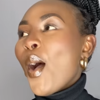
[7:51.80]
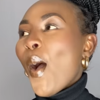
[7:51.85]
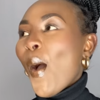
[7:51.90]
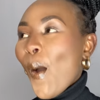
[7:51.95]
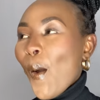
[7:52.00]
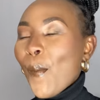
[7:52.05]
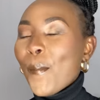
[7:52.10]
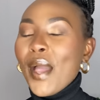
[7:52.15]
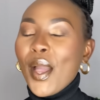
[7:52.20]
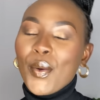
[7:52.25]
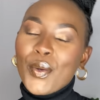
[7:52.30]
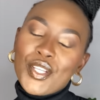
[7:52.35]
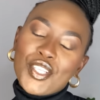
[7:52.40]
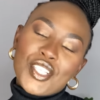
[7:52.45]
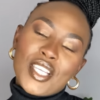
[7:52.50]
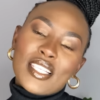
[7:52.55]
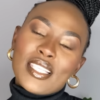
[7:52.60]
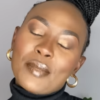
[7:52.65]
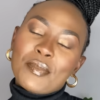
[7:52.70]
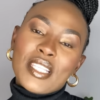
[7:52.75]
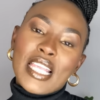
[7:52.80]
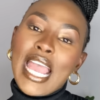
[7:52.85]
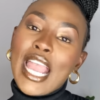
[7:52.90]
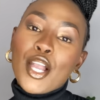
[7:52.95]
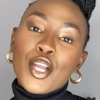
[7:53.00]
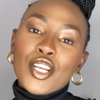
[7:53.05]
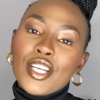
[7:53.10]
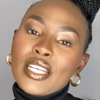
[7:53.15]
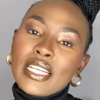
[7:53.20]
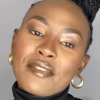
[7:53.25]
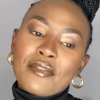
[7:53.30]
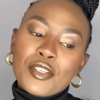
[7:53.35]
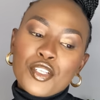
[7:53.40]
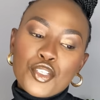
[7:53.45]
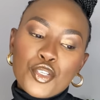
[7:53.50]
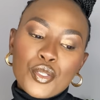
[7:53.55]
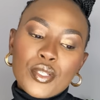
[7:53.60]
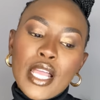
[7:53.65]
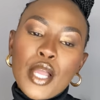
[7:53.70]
oh my word, she has some I couldn't even choose.